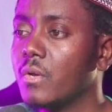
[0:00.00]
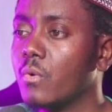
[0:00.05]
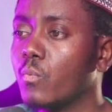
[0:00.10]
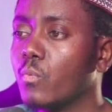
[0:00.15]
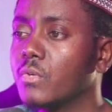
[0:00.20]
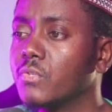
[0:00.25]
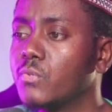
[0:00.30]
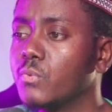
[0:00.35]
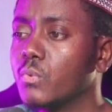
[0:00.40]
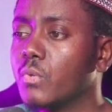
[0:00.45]

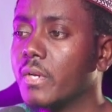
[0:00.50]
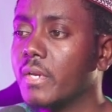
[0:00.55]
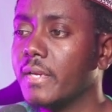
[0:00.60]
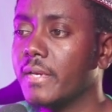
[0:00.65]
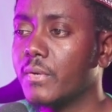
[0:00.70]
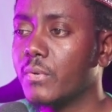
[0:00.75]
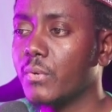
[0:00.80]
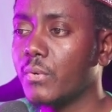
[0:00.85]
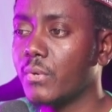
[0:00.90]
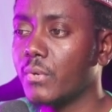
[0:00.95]
Once you
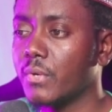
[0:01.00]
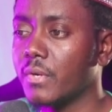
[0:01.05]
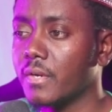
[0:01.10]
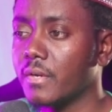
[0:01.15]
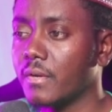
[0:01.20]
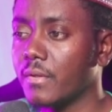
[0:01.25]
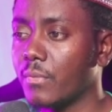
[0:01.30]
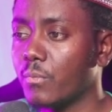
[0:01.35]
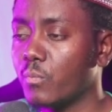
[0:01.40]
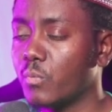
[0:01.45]
click on
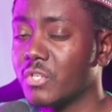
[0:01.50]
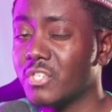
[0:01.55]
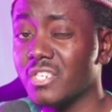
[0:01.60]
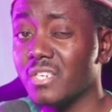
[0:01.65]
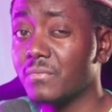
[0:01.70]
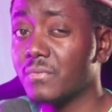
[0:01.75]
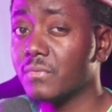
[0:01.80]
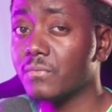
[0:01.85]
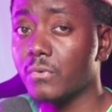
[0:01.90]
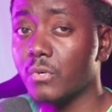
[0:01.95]

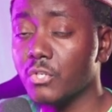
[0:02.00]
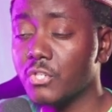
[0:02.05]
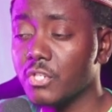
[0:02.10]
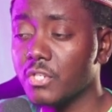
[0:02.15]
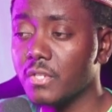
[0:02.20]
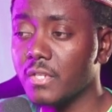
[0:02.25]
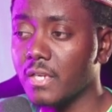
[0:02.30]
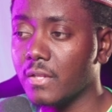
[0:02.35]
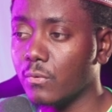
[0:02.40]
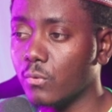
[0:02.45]
whichever
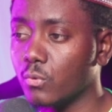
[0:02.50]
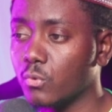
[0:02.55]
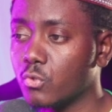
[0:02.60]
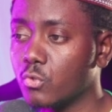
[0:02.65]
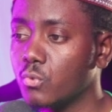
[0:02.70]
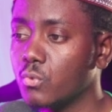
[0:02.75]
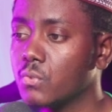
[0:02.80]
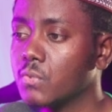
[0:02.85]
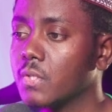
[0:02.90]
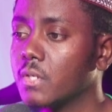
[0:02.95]
version that you
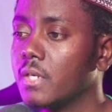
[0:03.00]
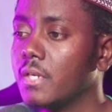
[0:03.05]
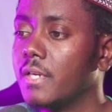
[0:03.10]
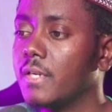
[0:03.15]
choose,